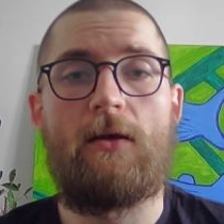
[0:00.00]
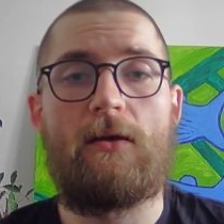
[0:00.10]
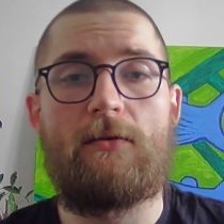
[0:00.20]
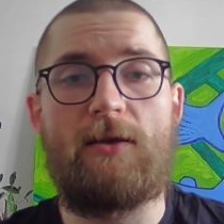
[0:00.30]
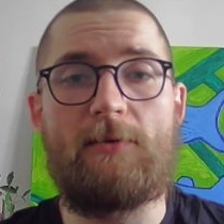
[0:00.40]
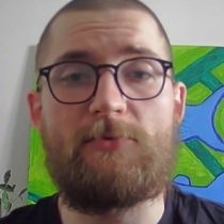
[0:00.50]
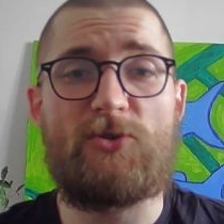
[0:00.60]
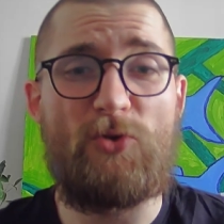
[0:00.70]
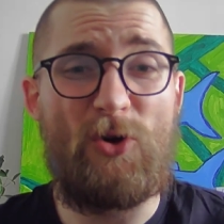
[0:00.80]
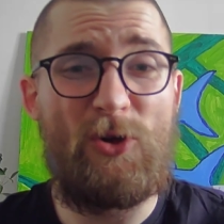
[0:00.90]
Yeah,
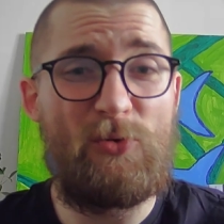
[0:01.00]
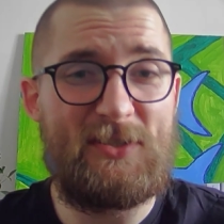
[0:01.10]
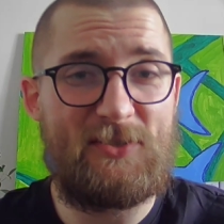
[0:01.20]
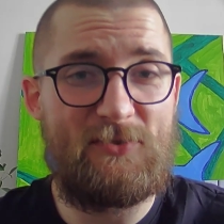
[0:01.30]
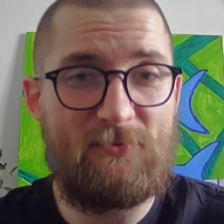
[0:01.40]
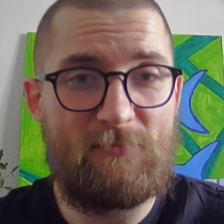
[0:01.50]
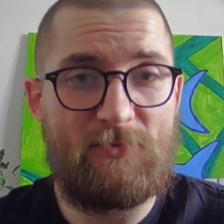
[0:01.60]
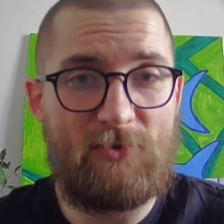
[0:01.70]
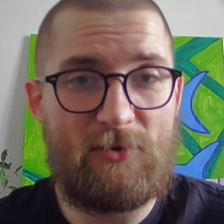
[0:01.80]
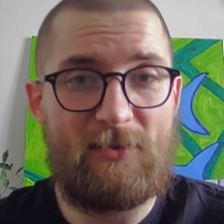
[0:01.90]
so you always do
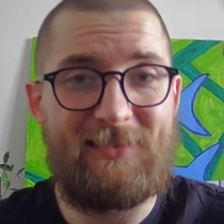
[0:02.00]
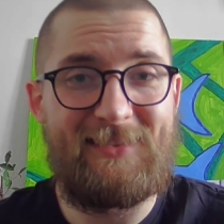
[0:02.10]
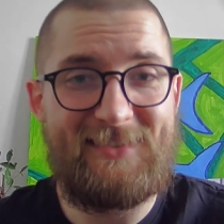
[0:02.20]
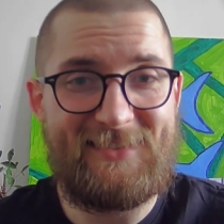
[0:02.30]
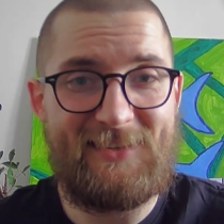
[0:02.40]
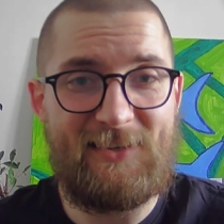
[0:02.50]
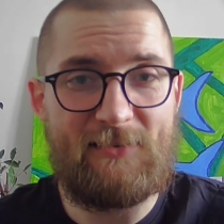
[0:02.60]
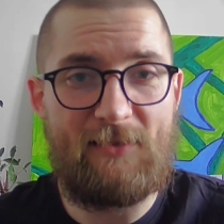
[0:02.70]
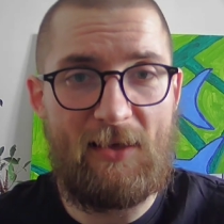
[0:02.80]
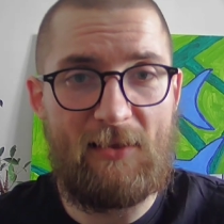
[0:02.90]
more listening
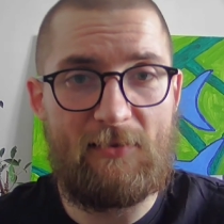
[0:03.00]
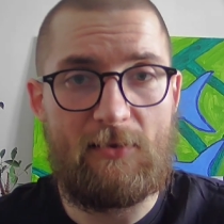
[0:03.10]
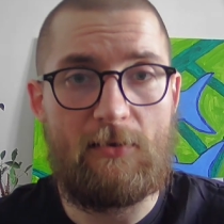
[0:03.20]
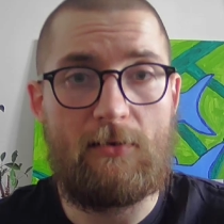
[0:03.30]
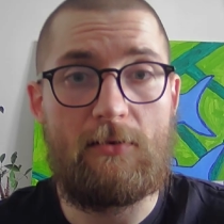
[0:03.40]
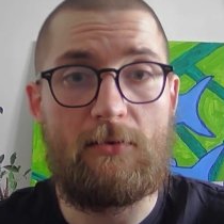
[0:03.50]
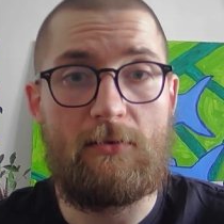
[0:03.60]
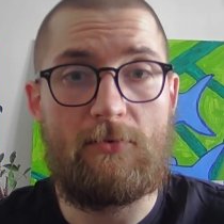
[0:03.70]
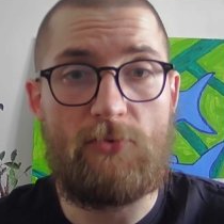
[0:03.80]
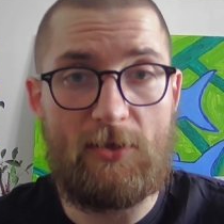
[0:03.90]
than
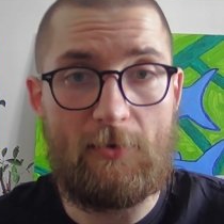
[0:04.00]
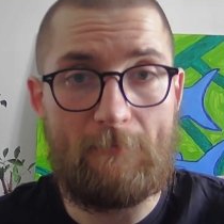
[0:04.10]
reading.